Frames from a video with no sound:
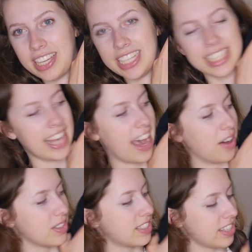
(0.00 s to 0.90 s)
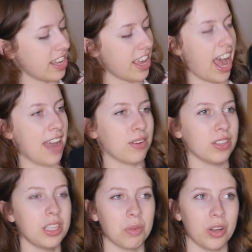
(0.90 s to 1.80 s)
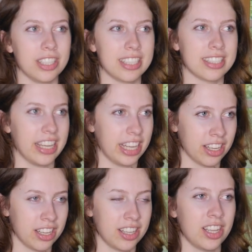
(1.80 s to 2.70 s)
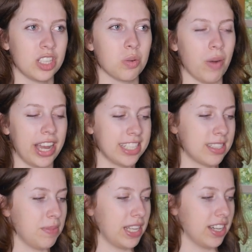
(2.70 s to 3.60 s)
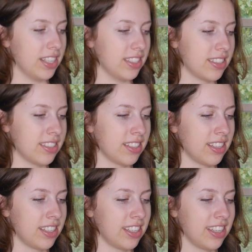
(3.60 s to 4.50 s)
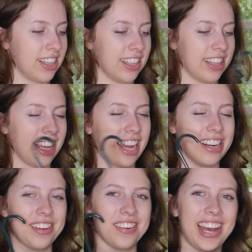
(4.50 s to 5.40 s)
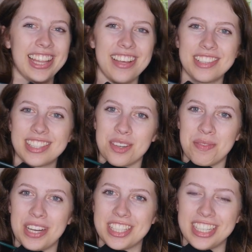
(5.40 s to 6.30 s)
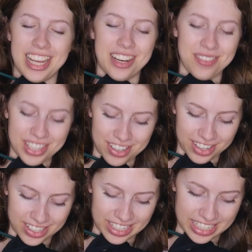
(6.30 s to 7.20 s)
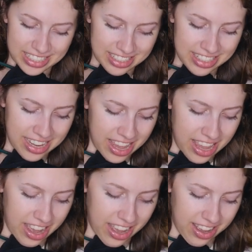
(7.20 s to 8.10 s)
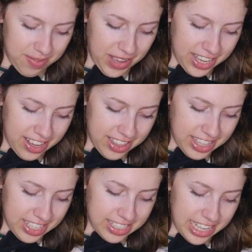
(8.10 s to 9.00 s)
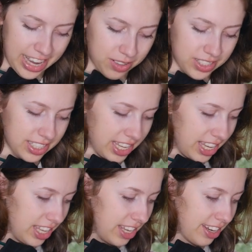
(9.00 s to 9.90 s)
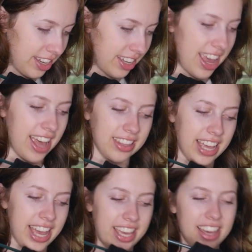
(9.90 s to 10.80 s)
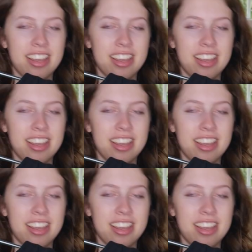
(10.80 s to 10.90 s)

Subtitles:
in his house. I've only worn this like twice because I don't know, I love it so much and I don't want to hurt it. I got this out in LA.